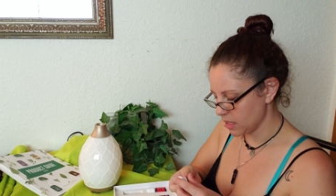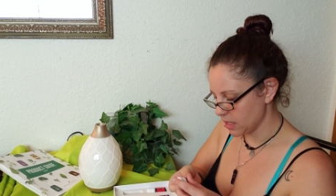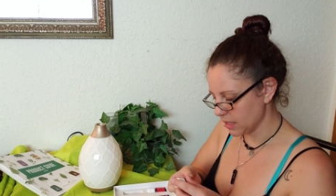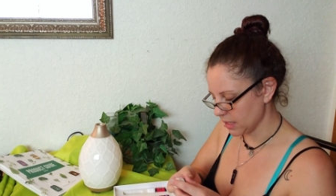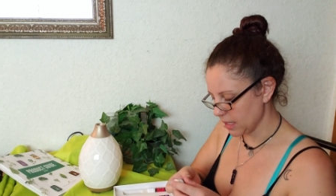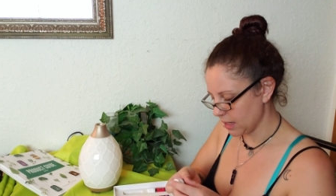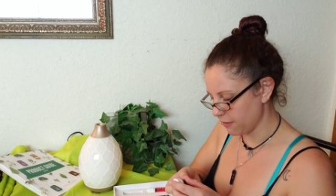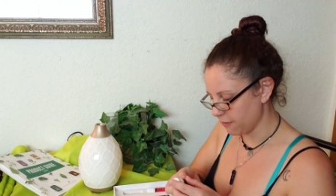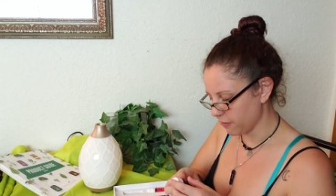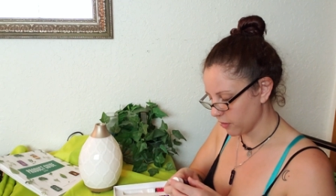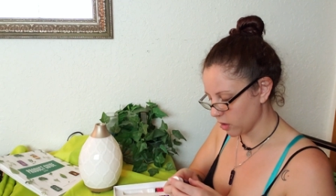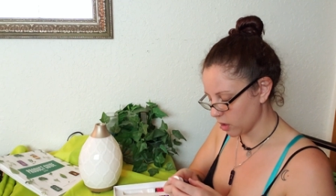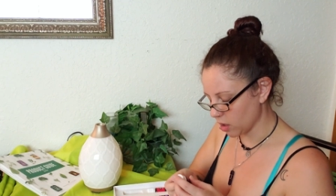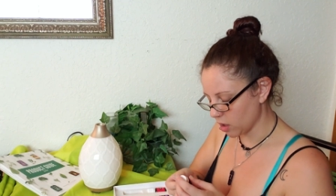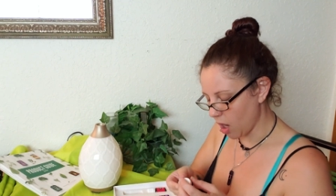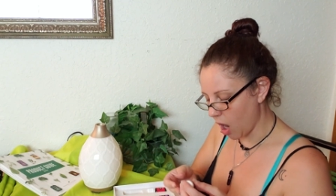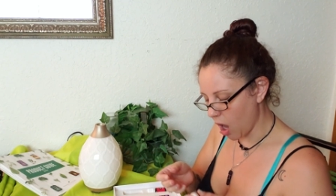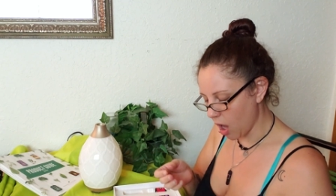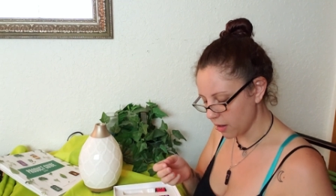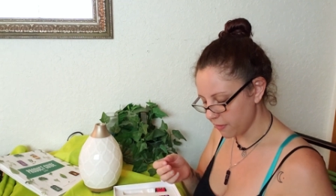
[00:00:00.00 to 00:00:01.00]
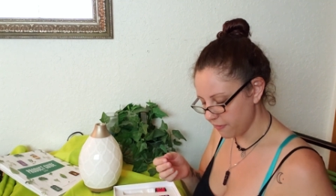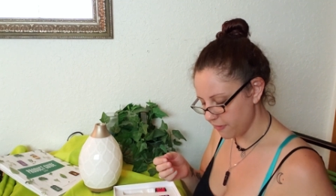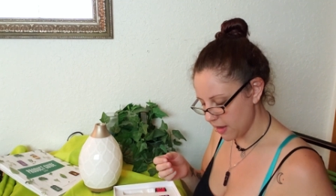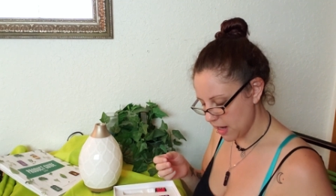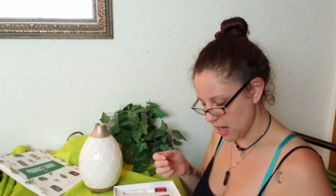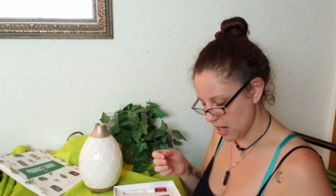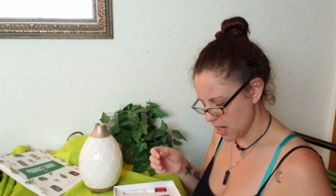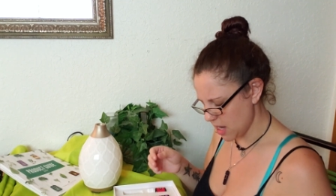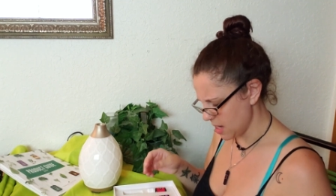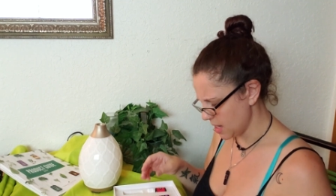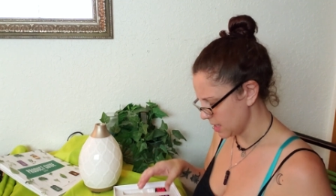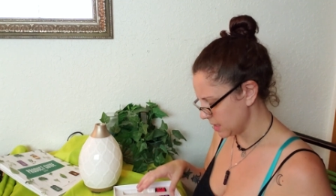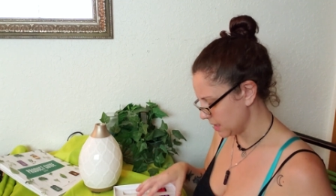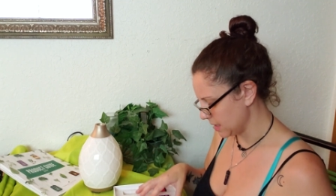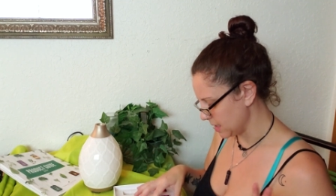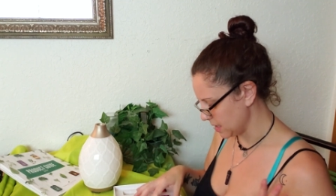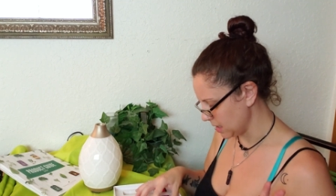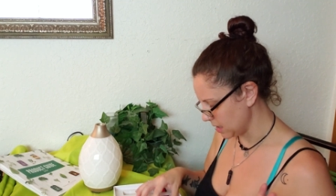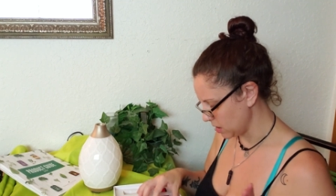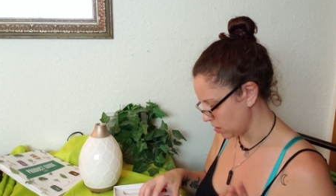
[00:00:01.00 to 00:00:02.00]
It's like for confidence
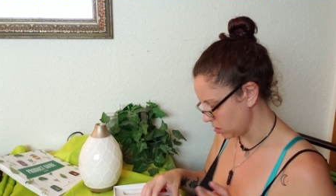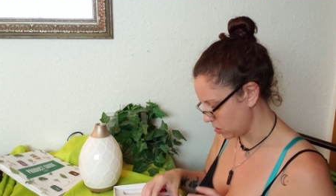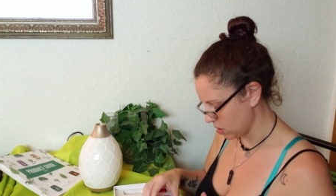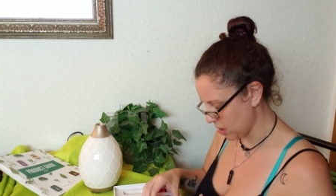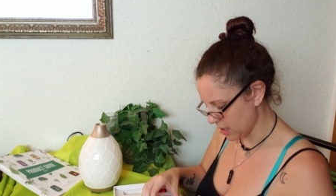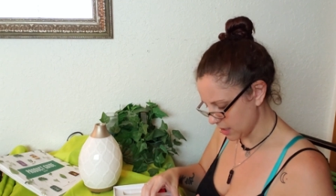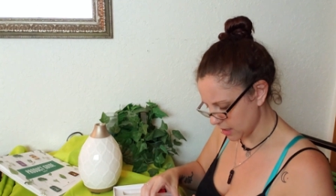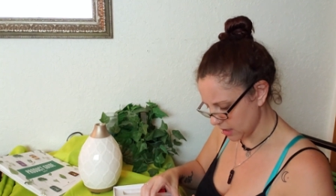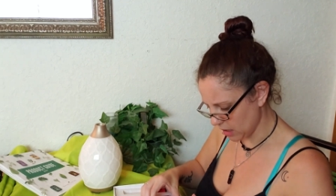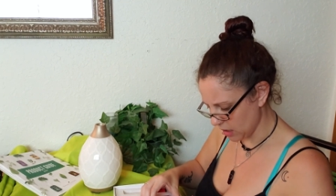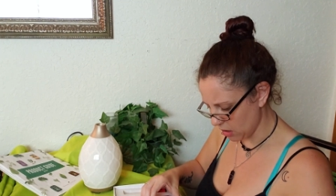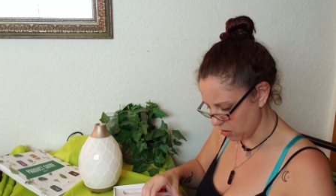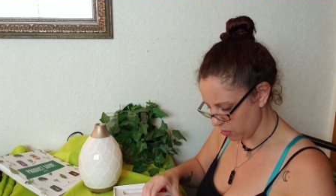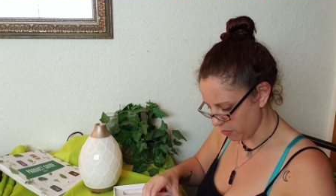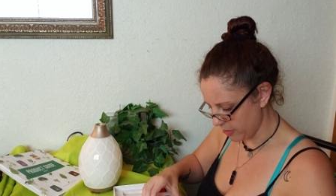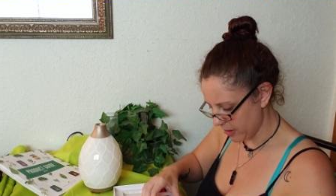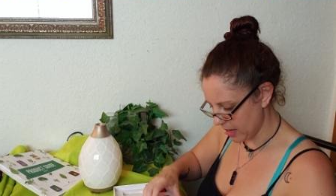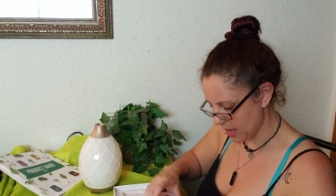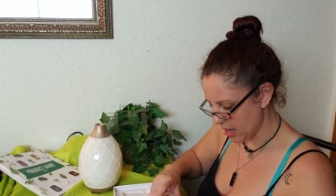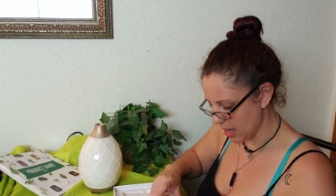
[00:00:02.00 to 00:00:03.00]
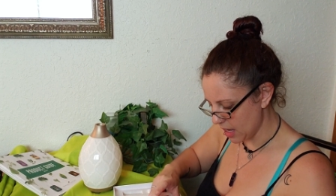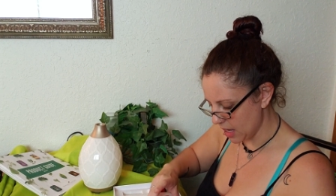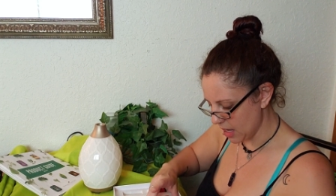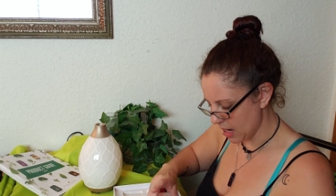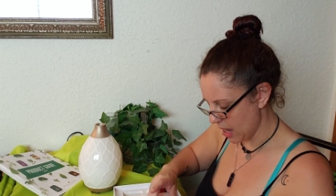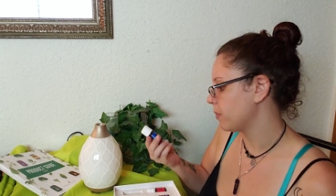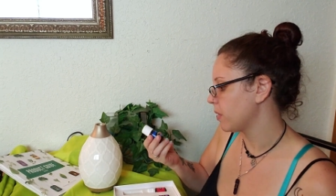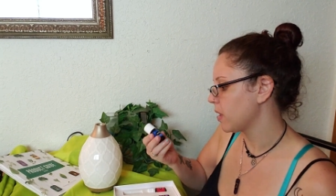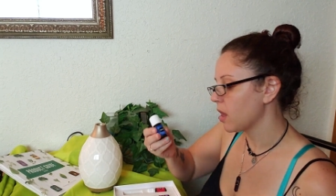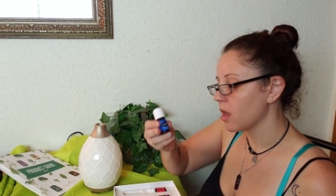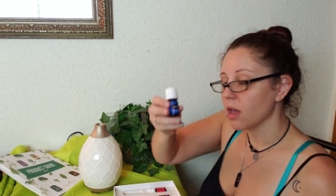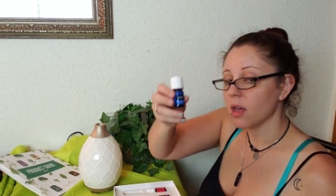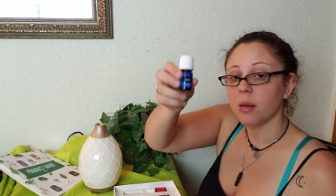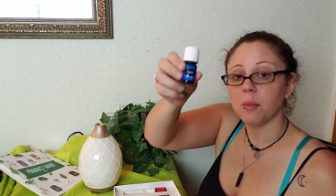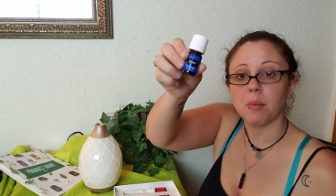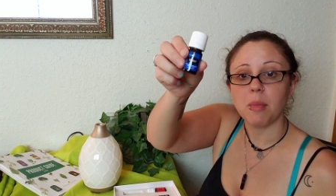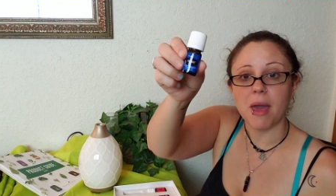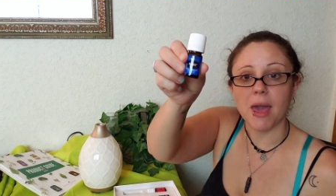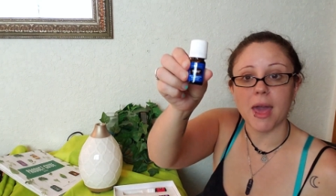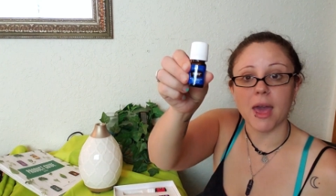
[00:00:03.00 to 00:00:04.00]
and de-stress a little bit.
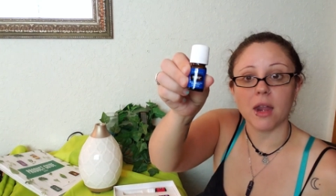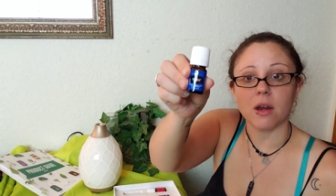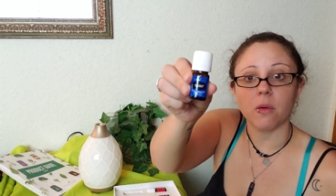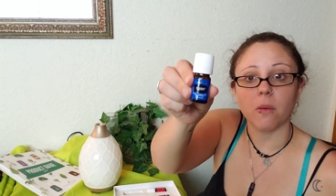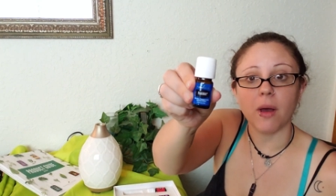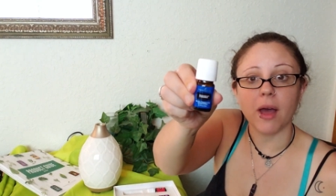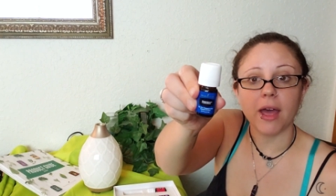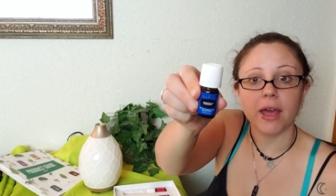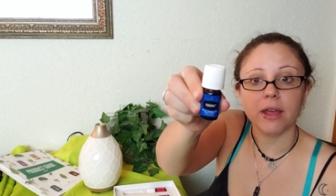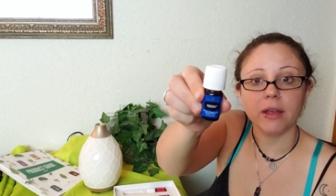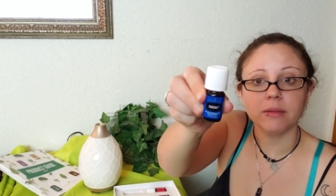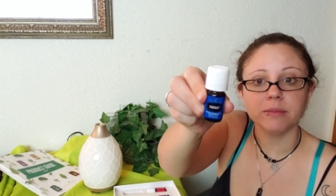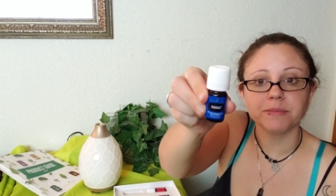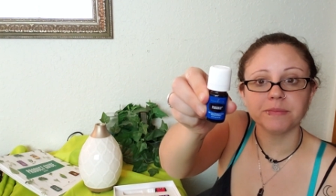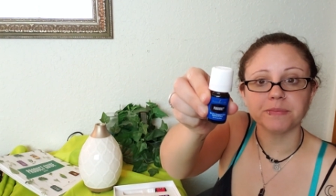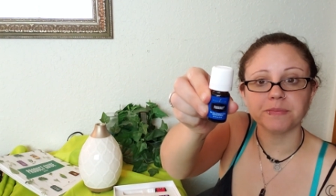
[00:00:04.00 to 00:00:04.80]
Panaway.